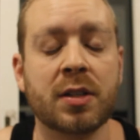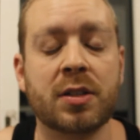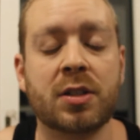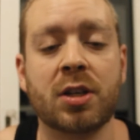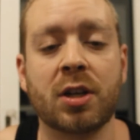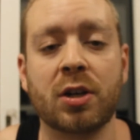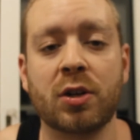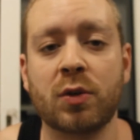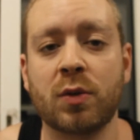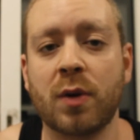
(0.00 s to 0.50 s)

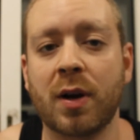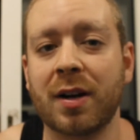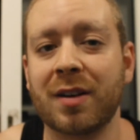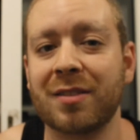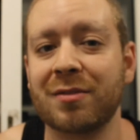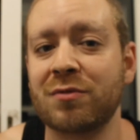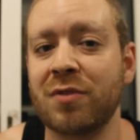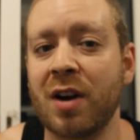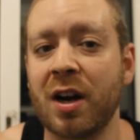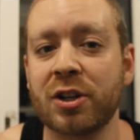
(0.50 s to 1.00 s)
to
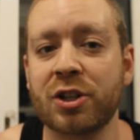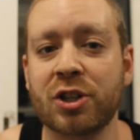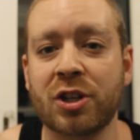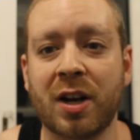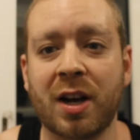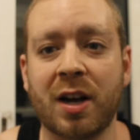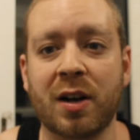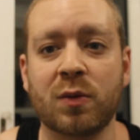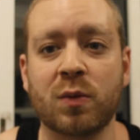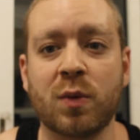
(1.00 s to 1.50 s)

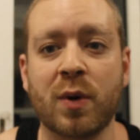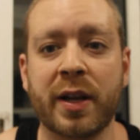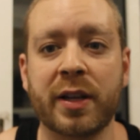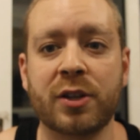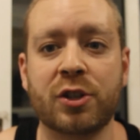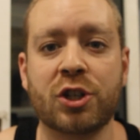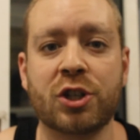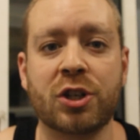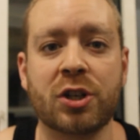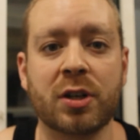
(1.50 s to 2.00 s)
Russia,
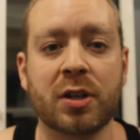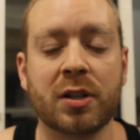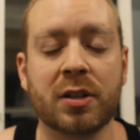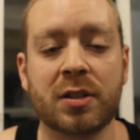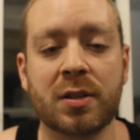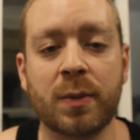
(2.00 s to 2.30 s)
which,